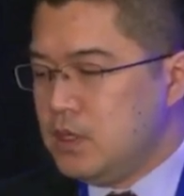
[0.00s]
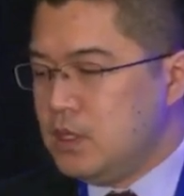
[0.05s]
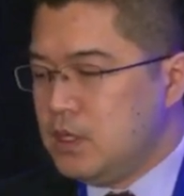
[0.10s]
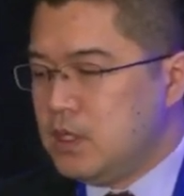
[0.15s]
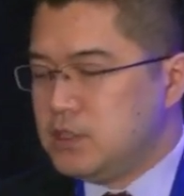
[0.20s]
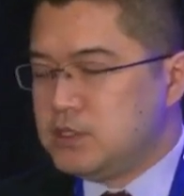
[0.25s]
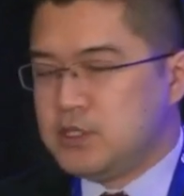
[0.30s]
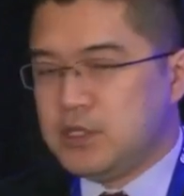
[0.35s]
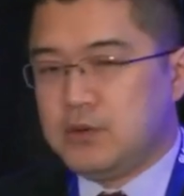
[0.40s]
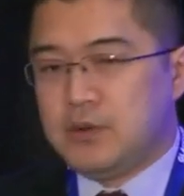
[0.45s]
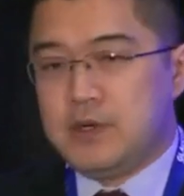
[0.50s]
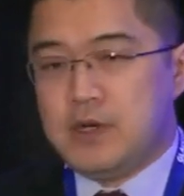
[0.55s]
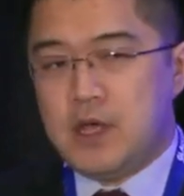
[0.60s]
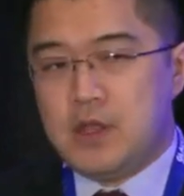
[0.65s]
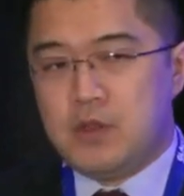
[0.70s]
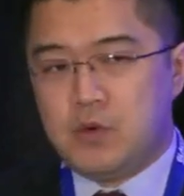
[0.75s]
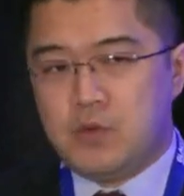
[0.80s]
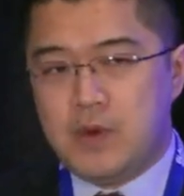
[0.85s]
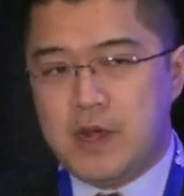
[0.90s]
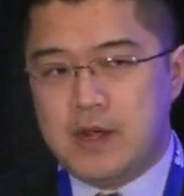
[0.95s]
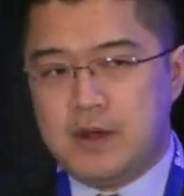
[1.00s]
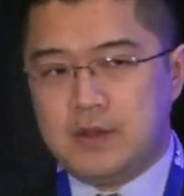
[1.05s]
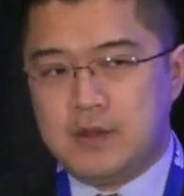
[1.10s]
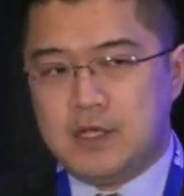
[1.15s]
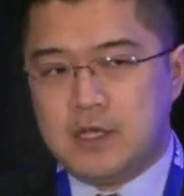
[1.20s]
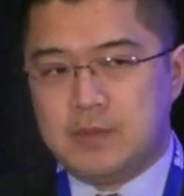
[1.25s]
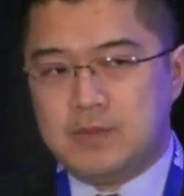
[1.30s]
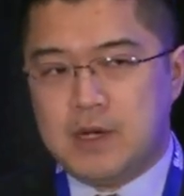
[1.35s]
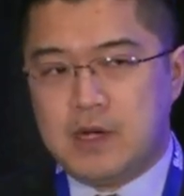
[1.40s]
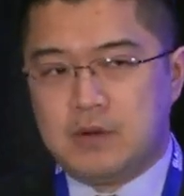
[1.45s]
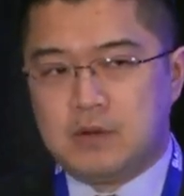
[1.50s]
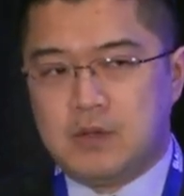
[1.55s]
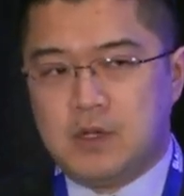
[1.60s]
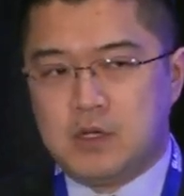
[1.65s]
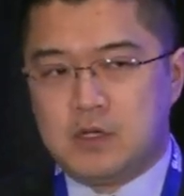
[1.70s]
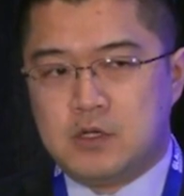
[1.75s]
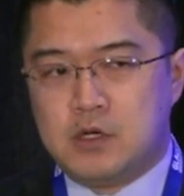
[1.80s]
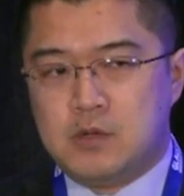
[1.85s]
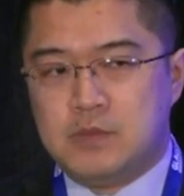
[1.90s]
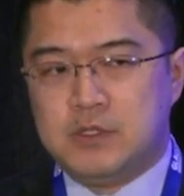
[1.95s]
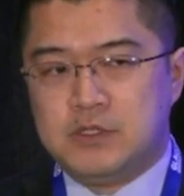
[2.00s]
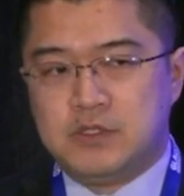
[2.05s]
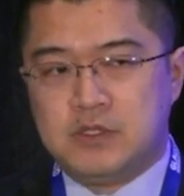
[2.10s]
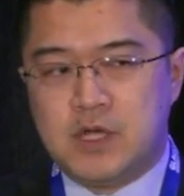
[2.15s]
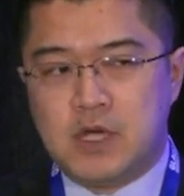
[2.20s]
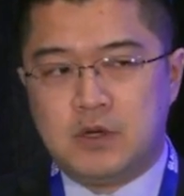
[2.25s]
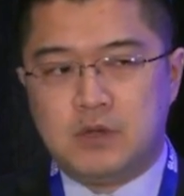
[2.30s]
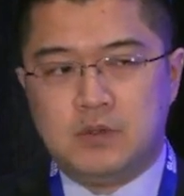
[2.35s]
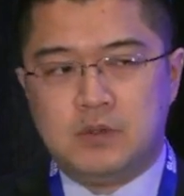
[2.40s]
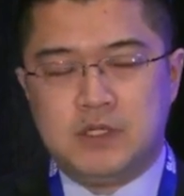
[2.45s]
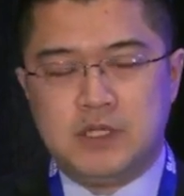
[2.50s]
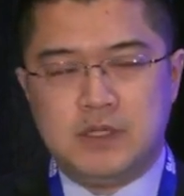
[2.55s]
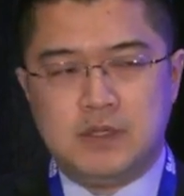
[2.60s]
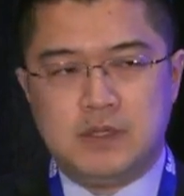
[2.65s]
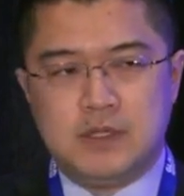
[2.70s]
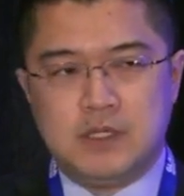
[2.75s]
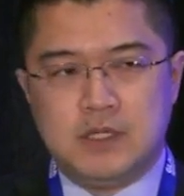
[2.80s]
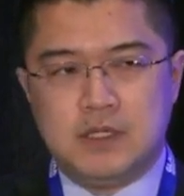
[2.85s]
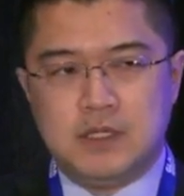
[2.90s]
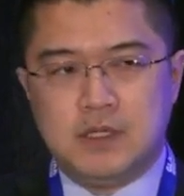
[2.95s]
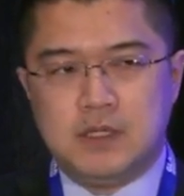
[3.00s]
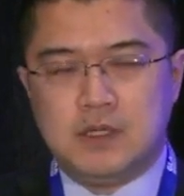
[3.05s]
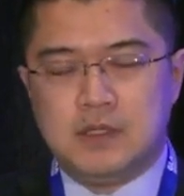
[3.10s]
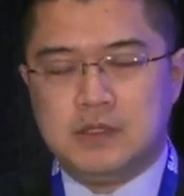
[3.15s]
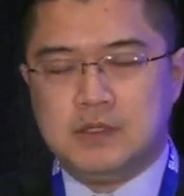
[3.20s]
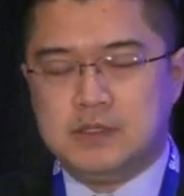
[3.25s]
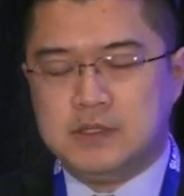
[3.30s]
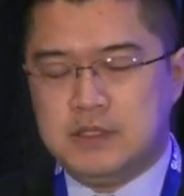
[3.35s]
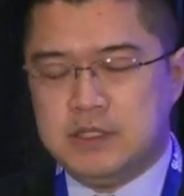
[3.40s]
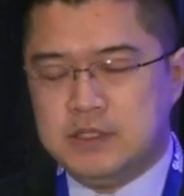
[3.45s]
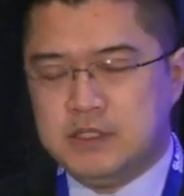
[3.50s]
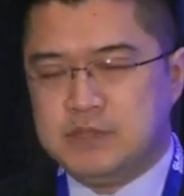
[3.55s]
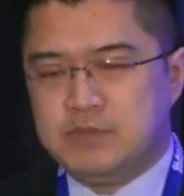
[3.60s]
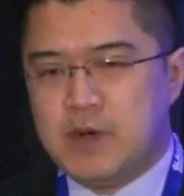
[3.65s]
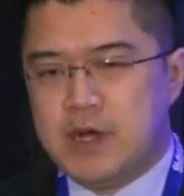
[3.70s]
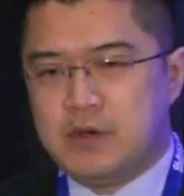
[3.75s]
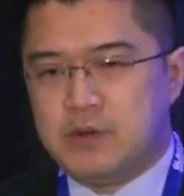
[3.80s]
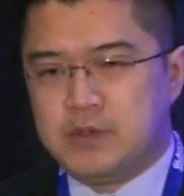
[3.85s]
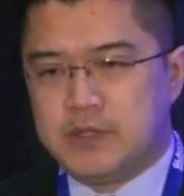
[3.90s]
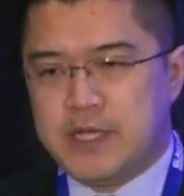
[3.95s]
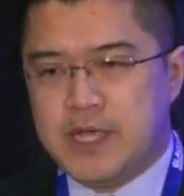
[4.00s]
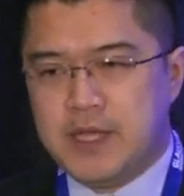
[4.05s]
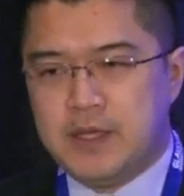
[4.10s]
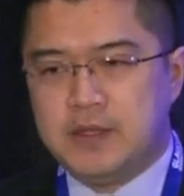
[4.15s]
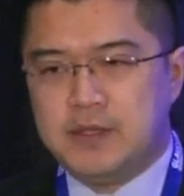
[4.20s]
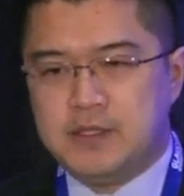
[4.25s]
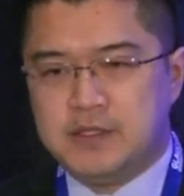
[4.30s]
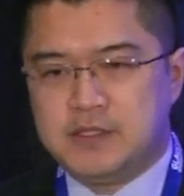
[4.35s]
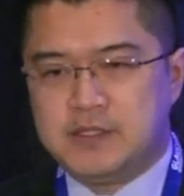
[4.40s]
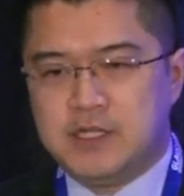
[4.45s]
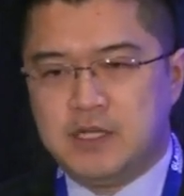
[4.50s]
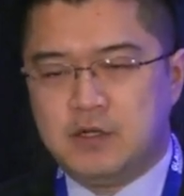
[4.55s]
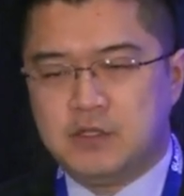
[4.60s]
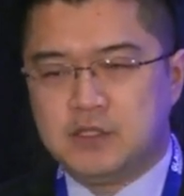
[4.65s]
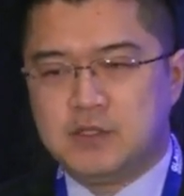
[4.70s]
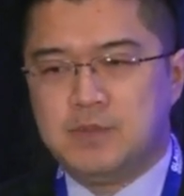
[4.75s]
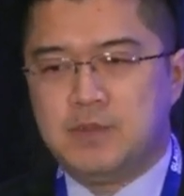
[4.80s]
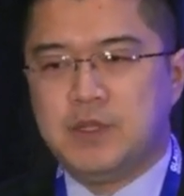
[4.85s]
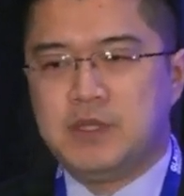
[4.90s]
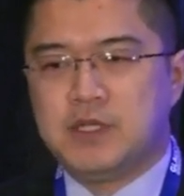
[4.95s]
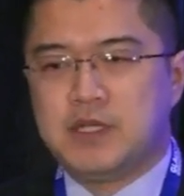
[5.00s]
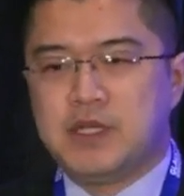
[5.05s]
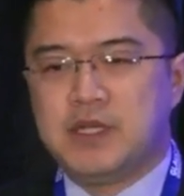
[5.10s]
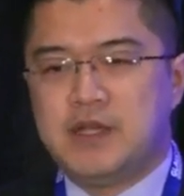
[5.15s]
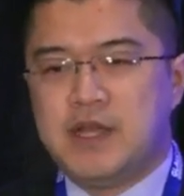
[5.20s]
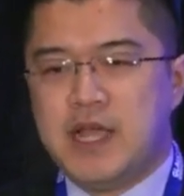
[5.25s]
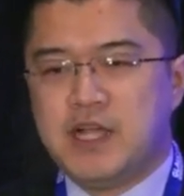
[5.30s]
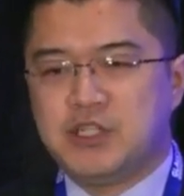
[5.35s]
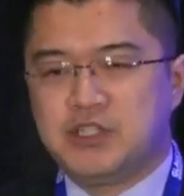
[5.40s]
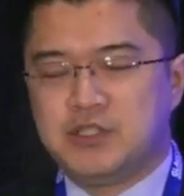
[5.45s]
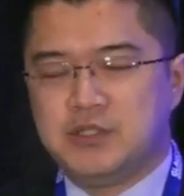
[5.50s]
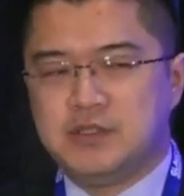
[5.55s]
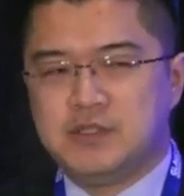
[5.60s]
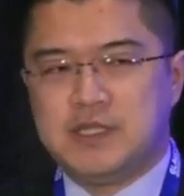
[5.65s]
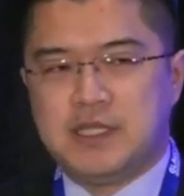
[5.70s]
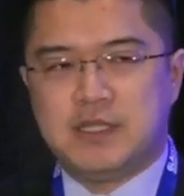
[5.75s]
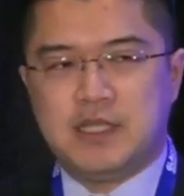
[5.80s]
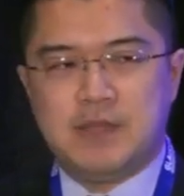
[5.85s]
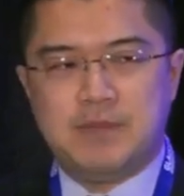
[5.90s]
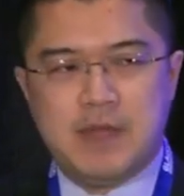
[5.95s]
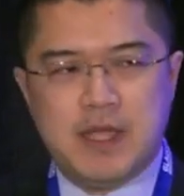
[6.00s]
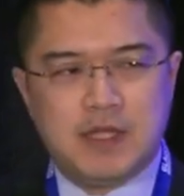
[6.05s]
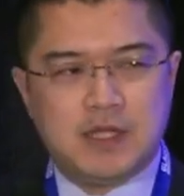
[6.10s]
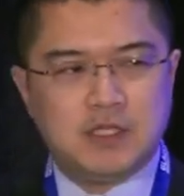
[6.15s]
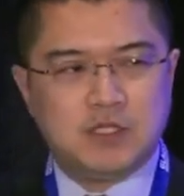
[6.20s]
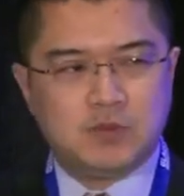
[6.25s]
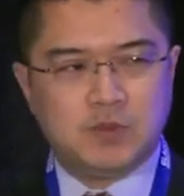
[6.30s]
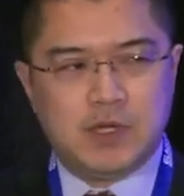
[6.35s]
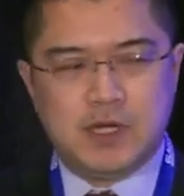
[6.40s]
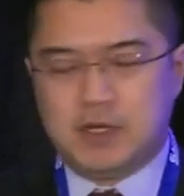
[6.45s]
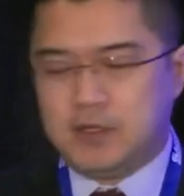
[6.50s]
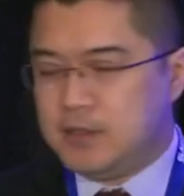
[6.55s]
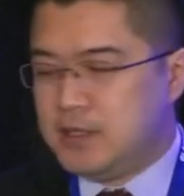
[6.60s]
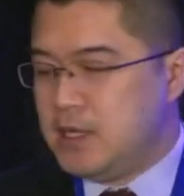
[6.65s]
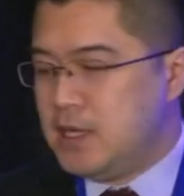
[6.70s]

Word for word: So another way to think about glaucoma is not only the, these retinal ganglion cells, but the connections that they make as well.